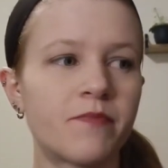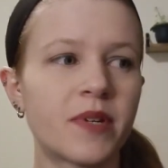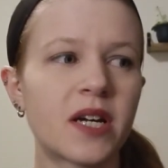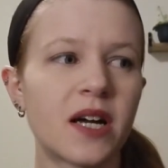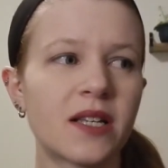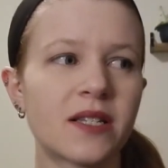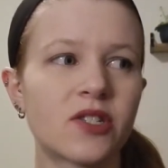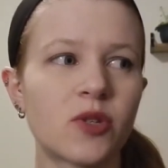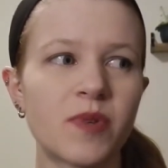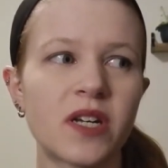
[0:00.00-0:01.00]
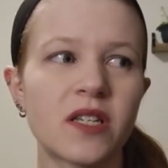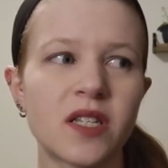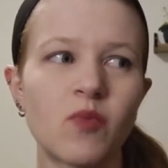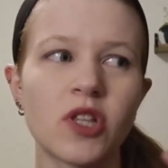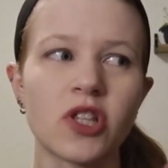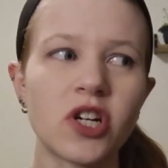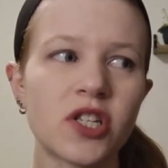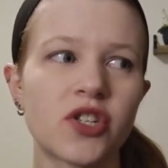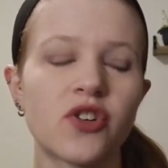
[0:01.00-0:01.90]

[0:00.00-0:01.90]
because just because someone looks a